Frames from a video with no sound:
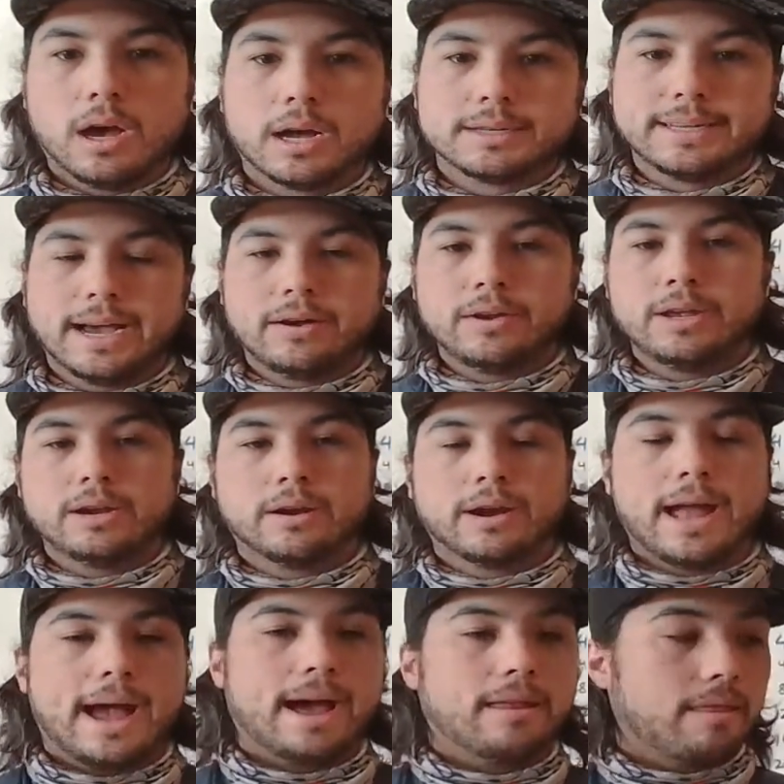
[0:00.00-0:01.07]
Down here
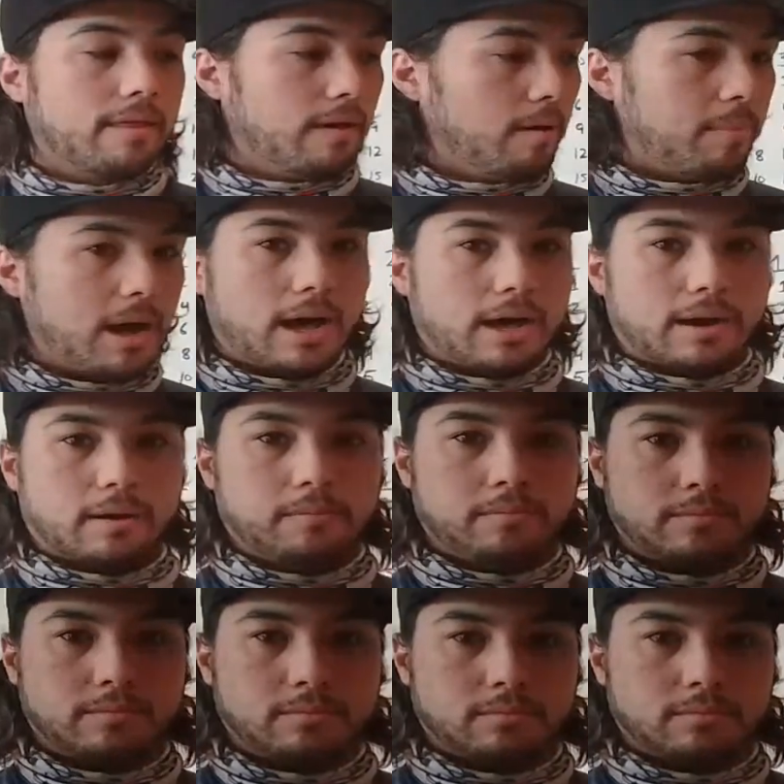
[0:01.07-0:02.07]
at the bottom,